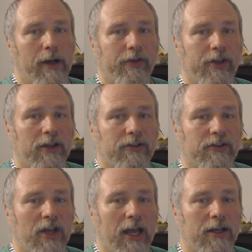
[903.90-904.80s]
about
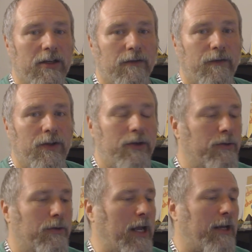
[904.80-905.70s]
this. And if
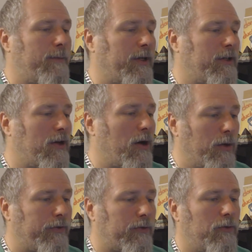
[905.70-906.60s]
you anybody
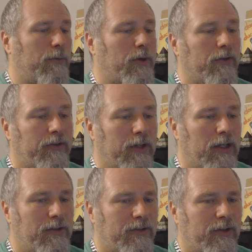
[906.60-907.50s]
knows who the person
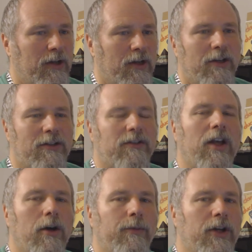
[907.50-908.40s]
is, just
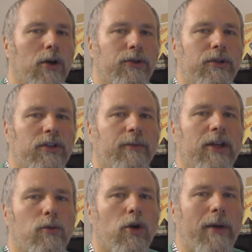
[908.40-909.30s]
tell them to go do
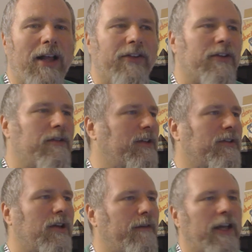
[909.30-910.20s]
something more positive.
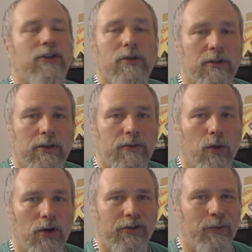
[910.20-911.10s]
There's enough hatred in this
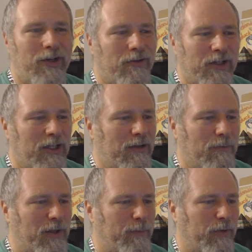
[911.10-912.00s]
world. We don't need
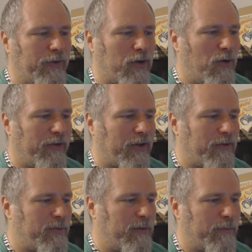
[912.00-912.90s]
people to cause
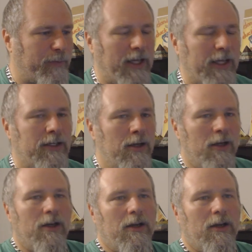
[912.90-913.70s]
other people pain,